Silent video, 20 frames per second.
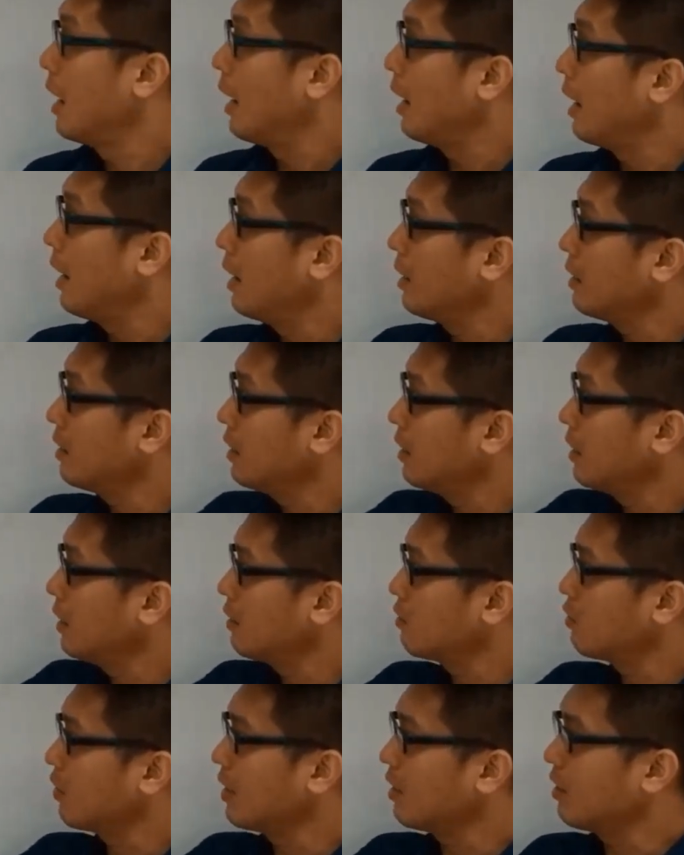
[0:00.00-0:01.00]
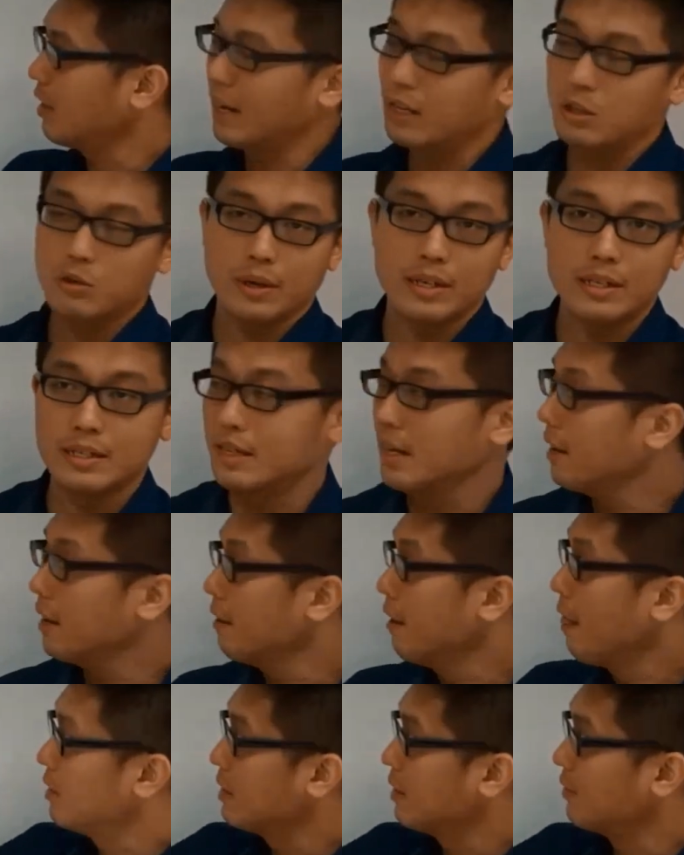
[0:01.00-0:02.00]
and uh, triangle
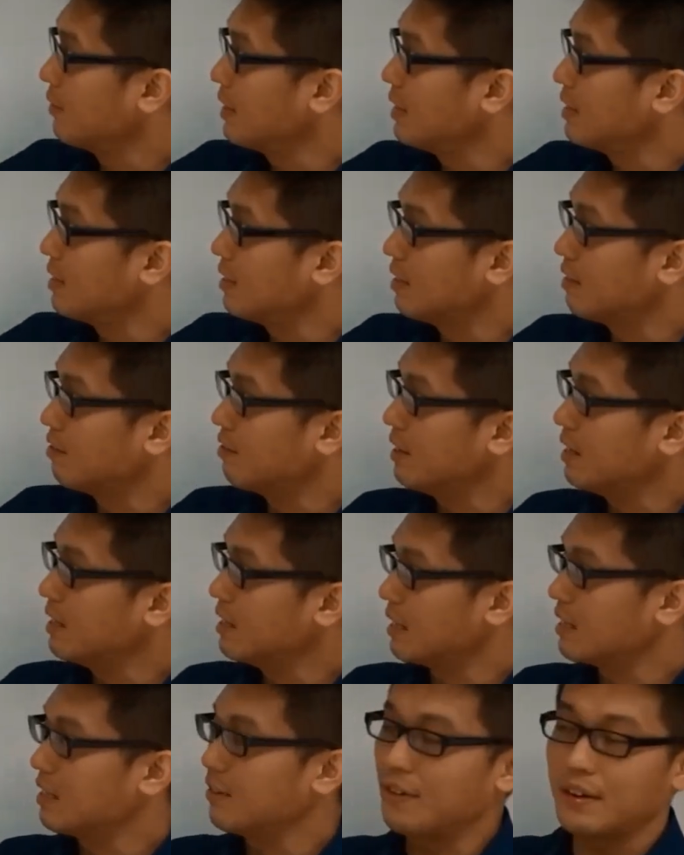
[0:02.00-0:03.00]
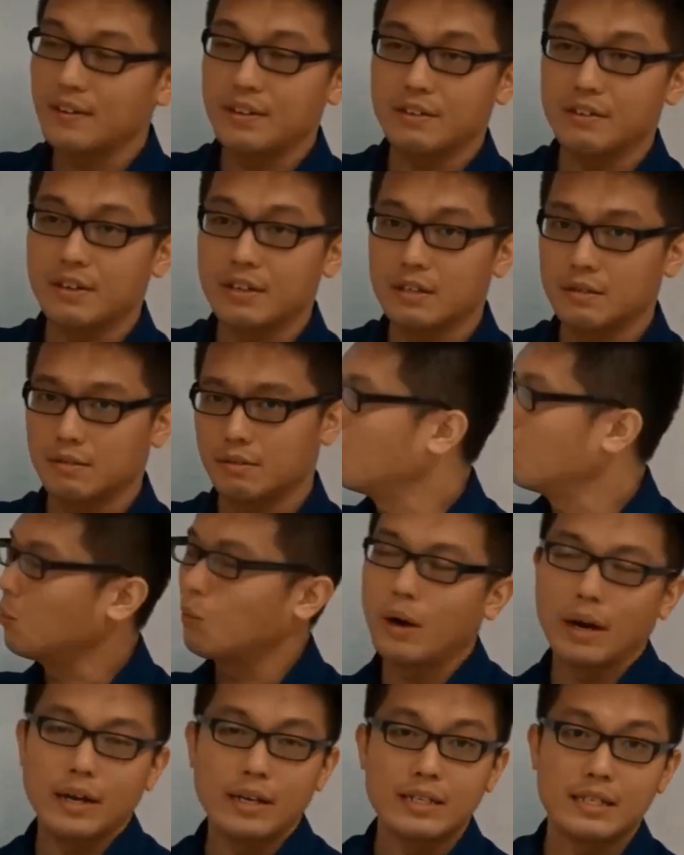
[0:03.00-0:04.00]
XYZ, 70 degrees, 65 degrees,
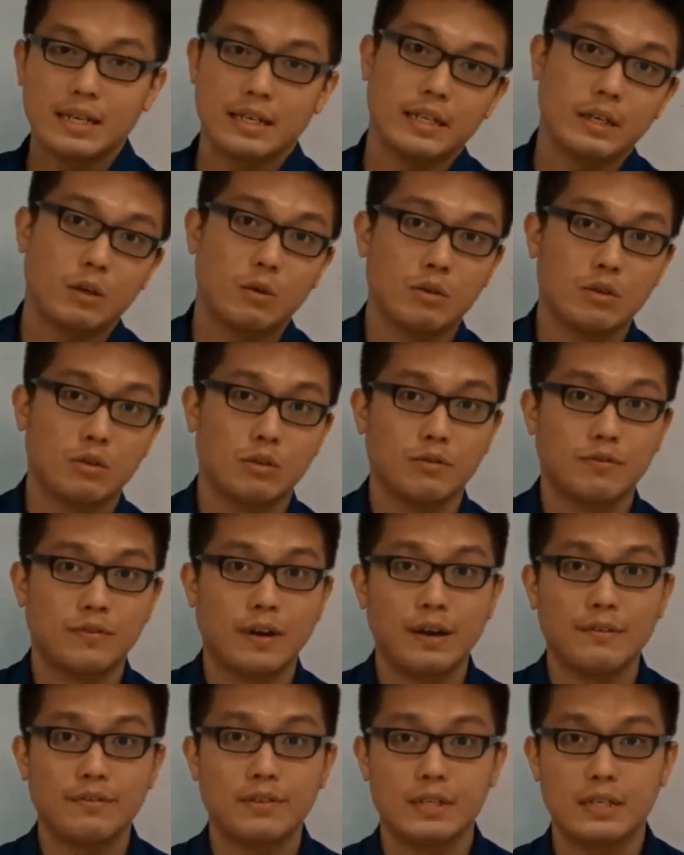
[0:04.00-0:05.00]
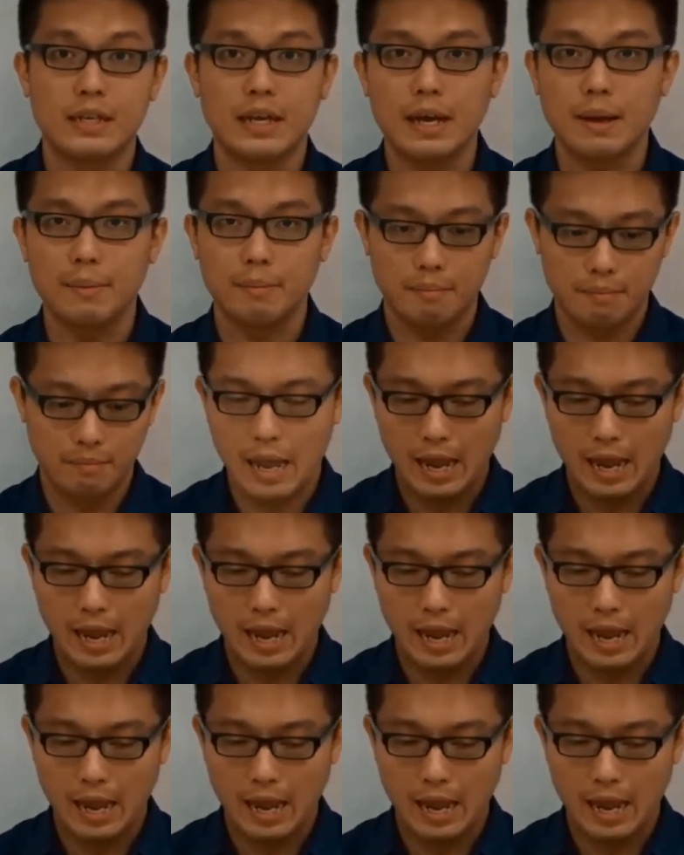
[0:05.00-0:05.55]
YZ equals to 5 cm.